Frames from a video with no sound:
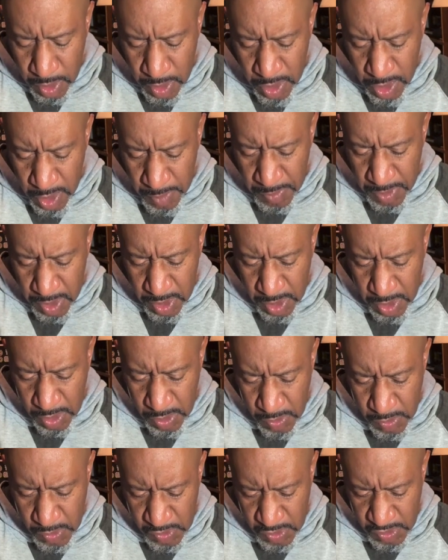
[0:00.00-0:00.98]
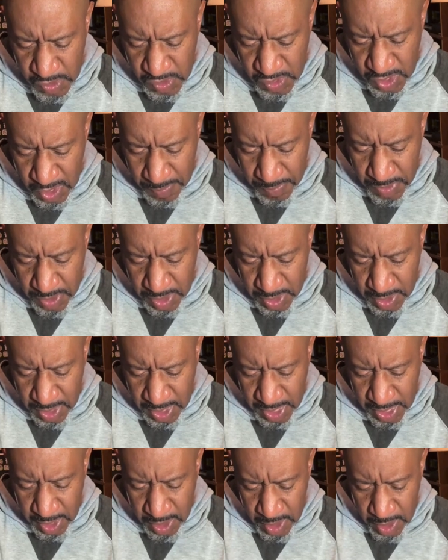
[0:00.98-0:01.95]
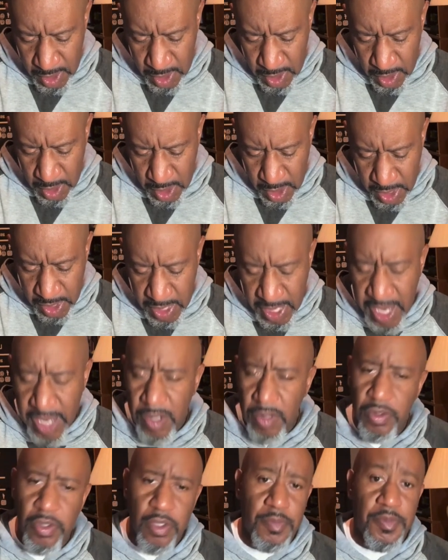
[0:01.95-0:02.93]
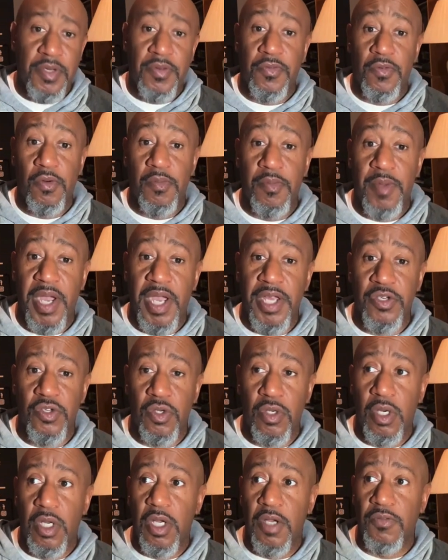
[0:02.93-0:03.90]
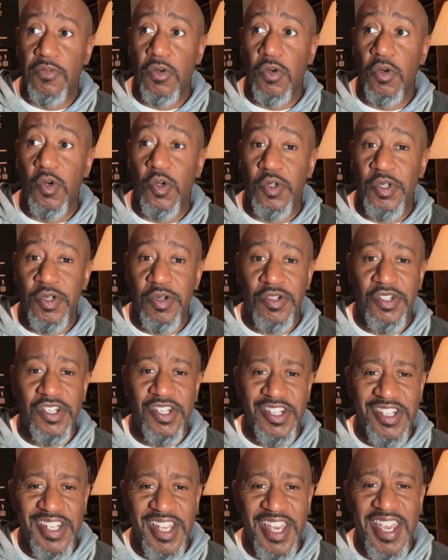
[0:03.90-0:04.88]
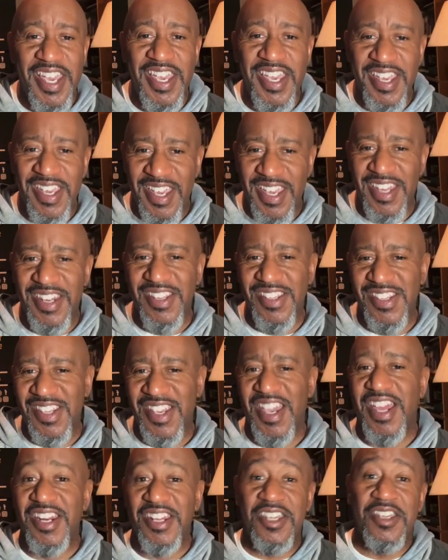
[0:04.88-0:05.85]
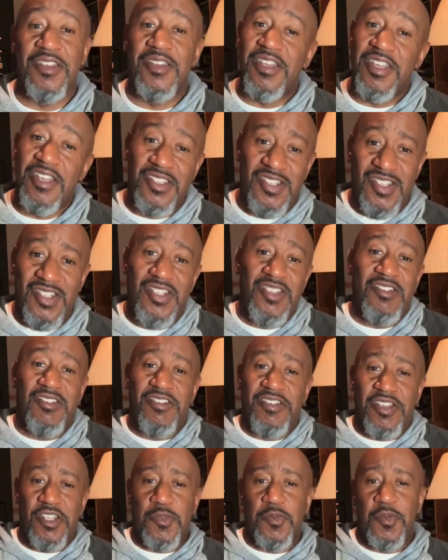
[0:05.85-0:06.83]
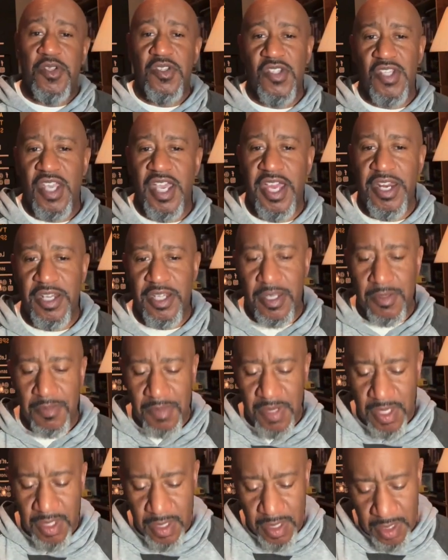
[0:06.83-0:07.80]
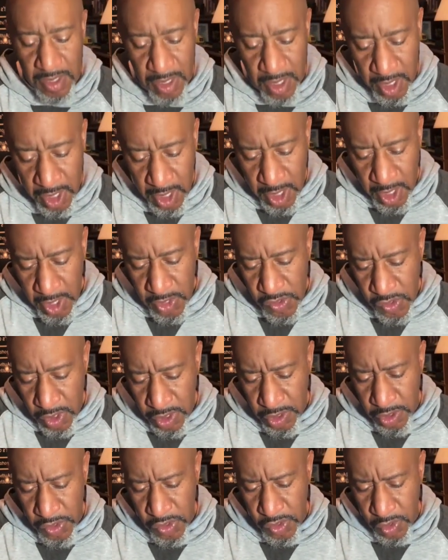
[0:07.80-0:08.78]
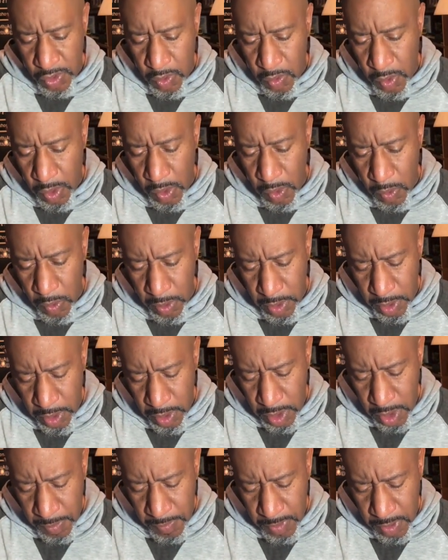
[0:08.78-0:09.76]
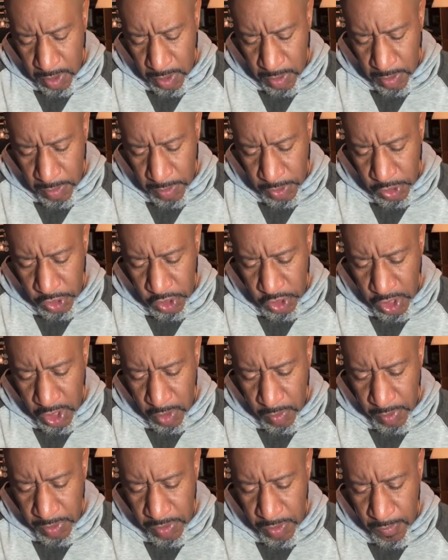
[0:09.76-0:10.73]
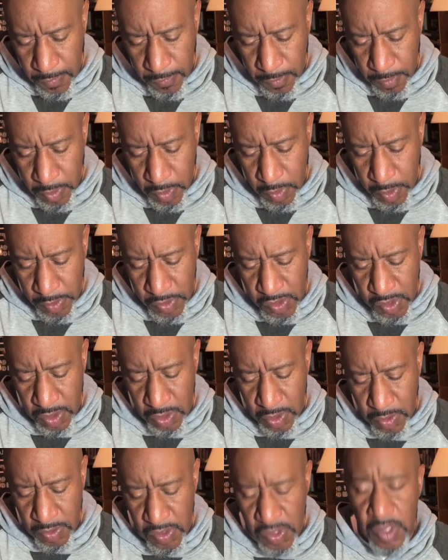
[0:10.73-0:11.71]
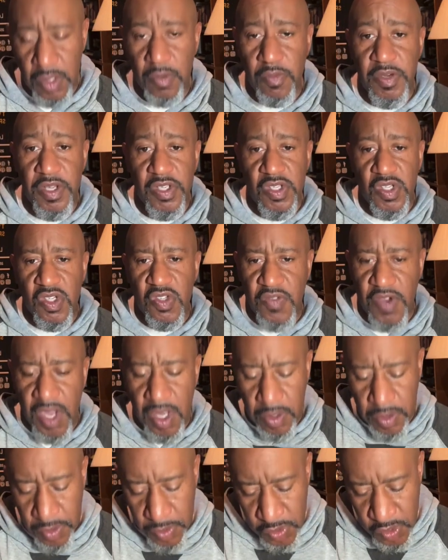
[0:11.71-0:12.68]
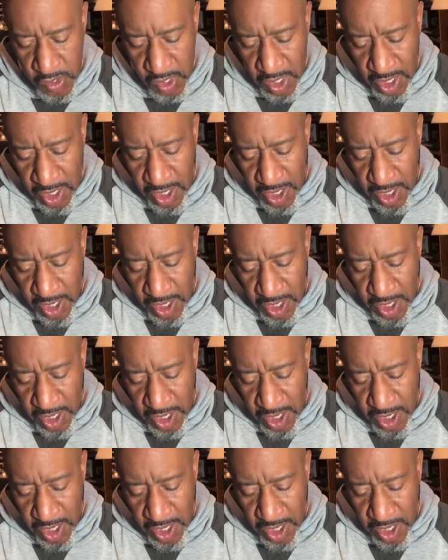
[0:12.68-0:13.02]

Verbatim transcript: that I'm going to use is something that I had a little bit of a reminder of earlier today, and it's kind of it's serious, but it's kind of comedic. So here's the quote that I'm going to share with you from quotes and notes, and it reads as follows: